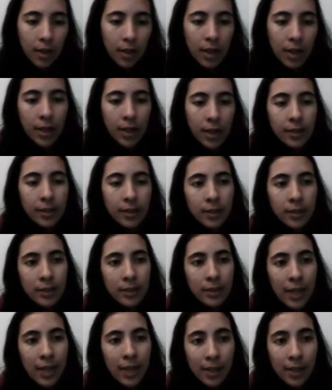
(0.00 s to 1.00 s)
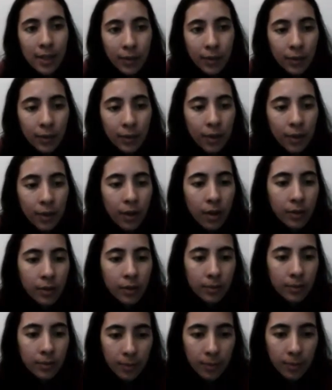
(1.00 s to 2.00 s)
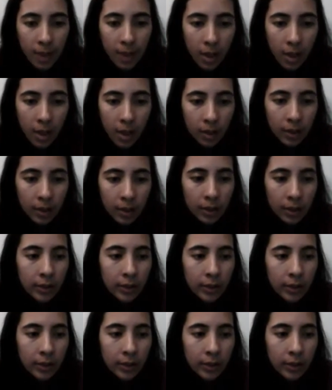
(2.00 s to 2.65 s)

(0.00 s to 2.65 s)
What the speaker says: The title of the blog